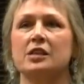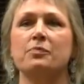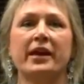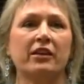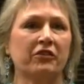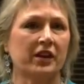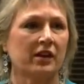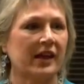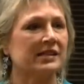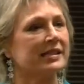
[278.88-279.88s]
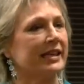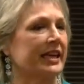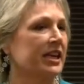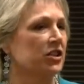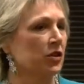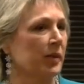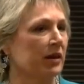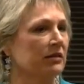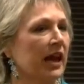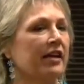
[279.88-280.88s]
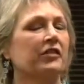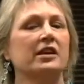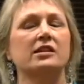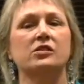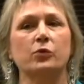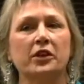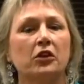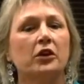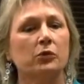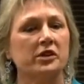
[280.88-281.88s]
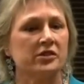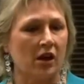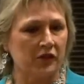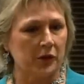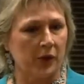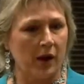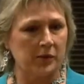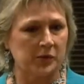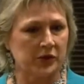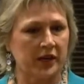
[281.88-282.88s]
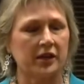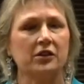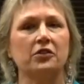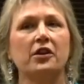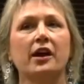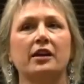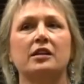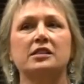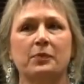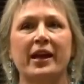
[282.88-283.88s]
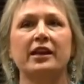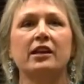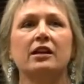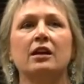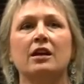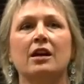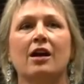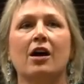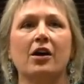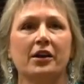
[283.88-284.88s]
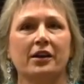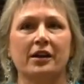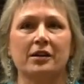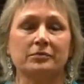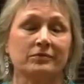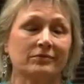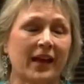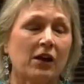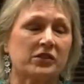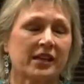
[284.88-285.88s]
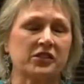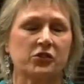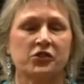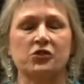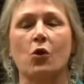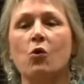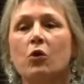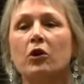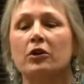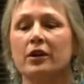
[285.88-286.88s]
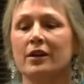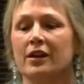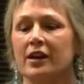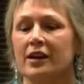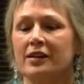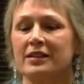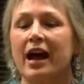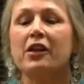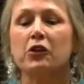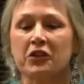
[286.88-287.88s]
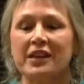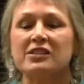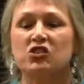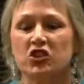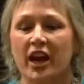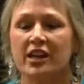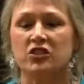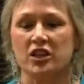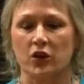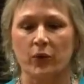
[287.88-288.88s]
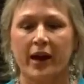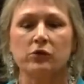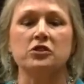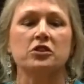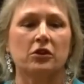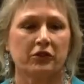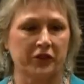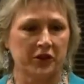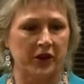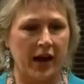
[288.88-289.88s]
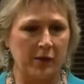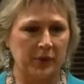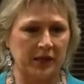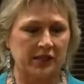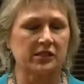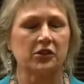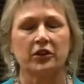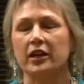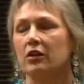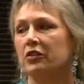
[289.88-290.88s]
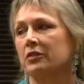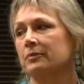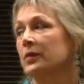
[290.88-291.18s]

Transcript: the benefit, that's the key to a better life, is when you can resolve your problems, right? And you're not dependent on outside sources or other things changing around you for your happiness and your health.